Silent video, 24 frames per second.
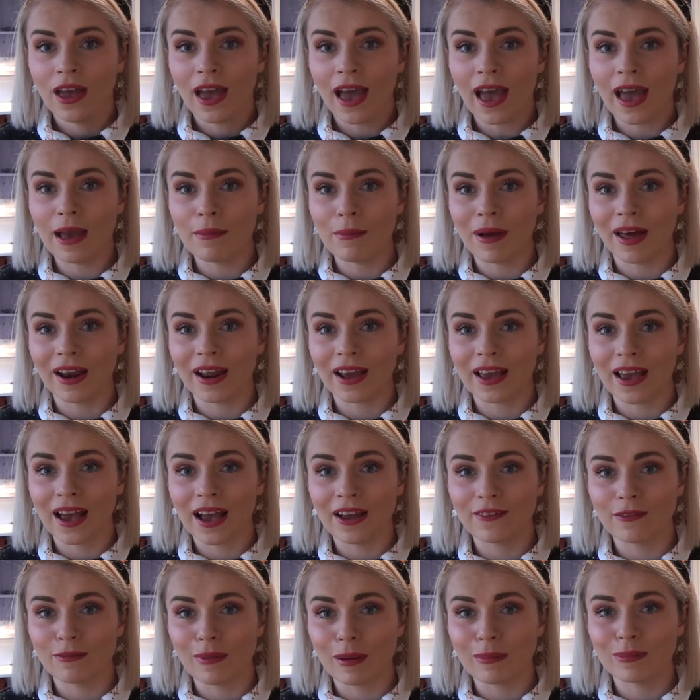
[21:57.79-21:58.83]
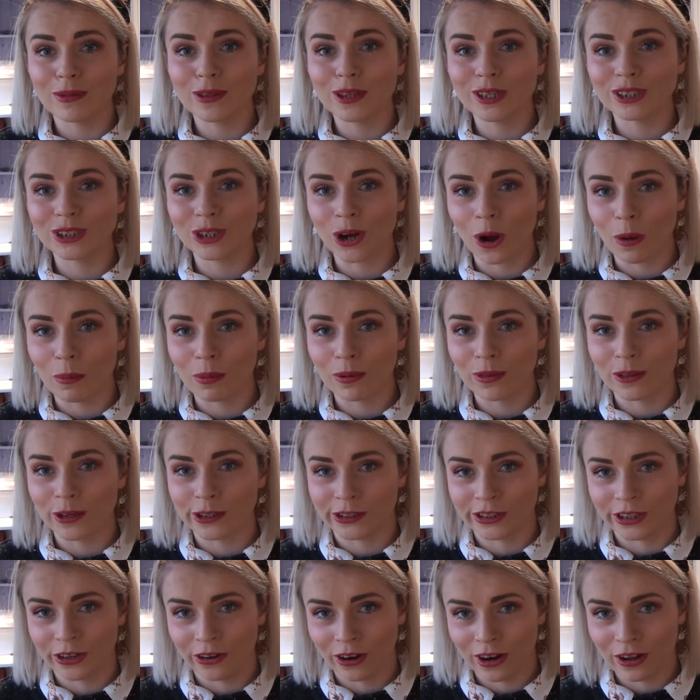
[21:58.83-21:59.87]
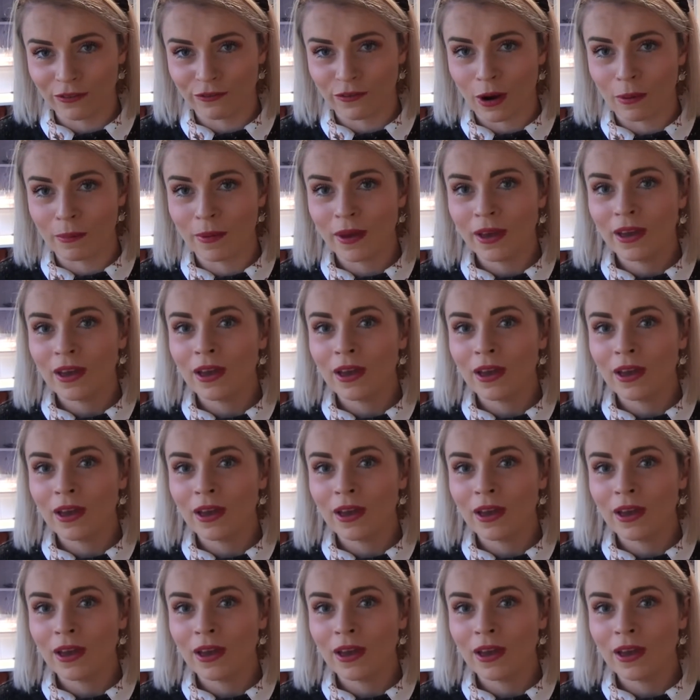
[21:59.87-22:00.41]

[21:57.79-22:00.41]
And I can't remember the shop that she got it from,